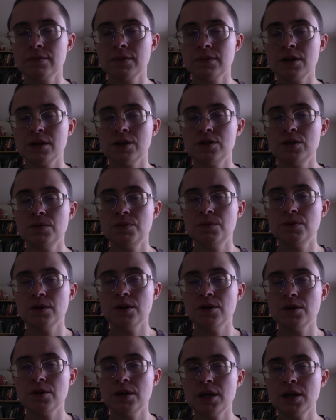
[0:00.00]
as you
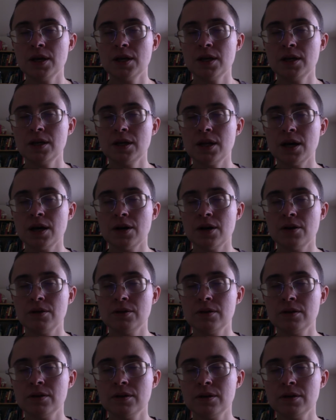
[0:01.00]
breathe in and out.
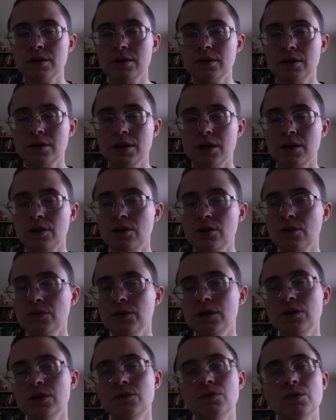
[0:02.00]
And you don't
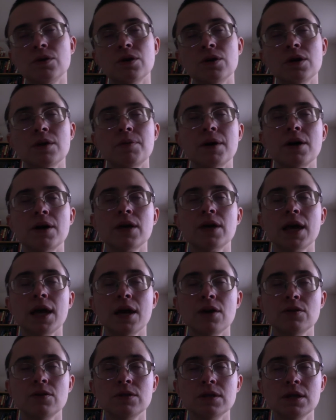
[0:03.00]
need to worry about
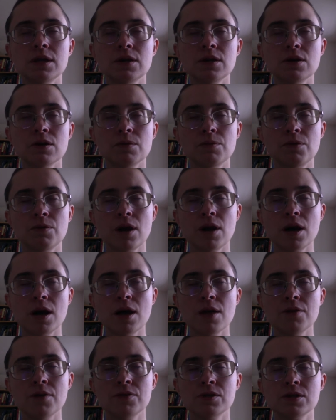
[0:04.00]
counting your
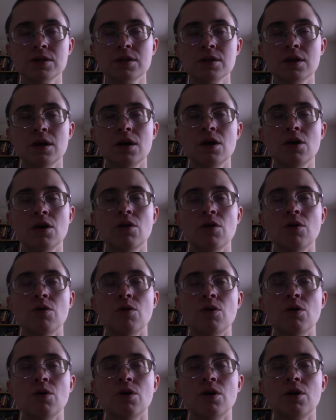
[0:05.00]
breaths
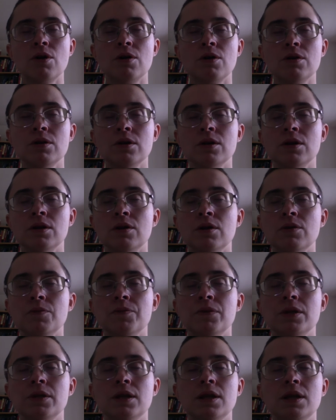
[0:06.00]
or,
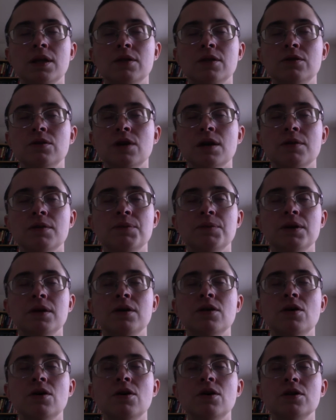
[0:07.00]
be
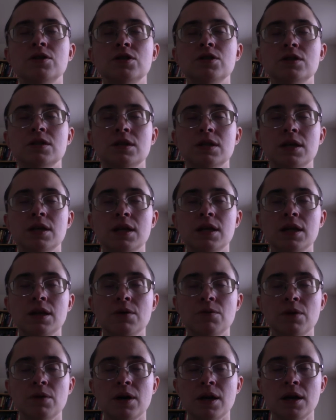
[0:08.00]
conscious in any
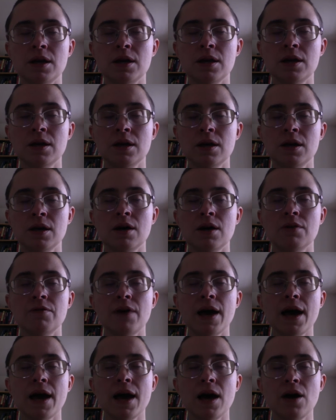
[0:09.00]
way of
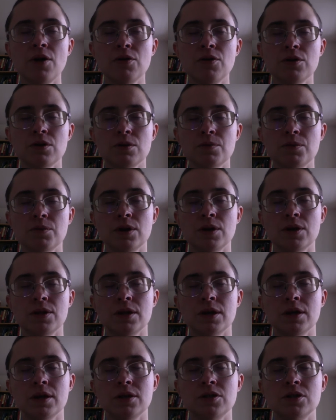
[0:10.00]
how you're breathing.
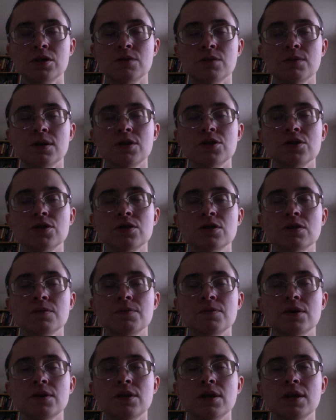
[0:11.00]
Just make sure you're
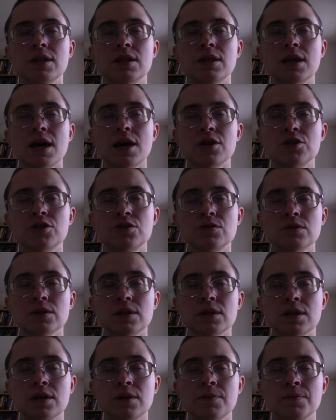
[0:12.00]
breathing
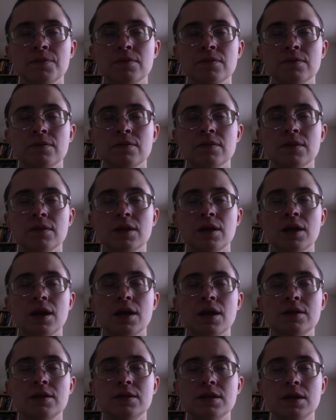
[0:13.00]
naturally
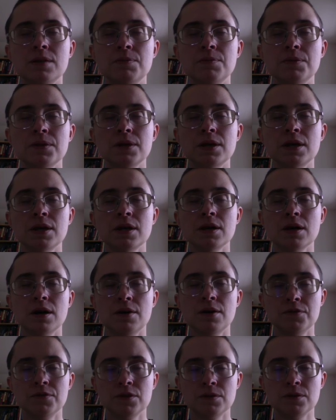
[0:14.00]
and deeply and
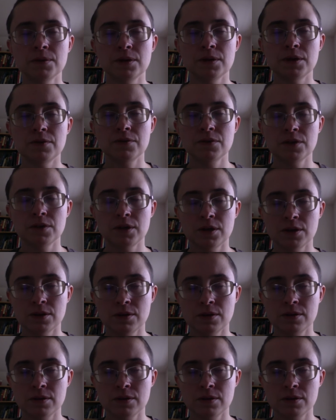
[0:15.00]
comfortably for you.